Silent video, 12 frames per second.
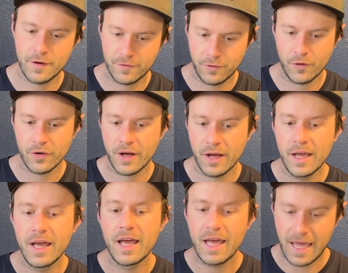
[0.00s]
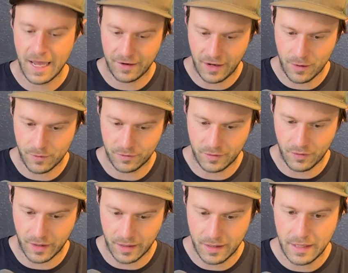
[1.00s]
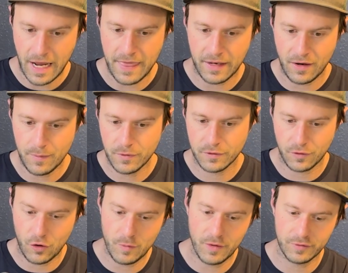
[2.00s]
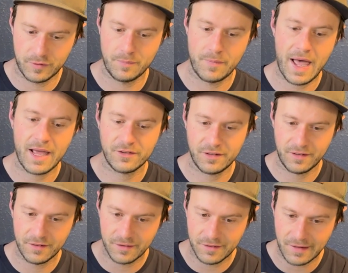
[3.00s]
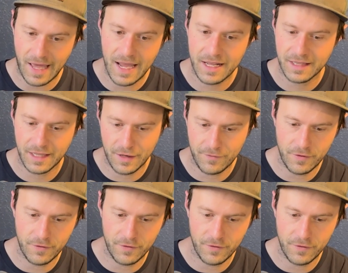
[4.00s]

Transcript: Florida, and Arizona. And the numbers almost match exactly if you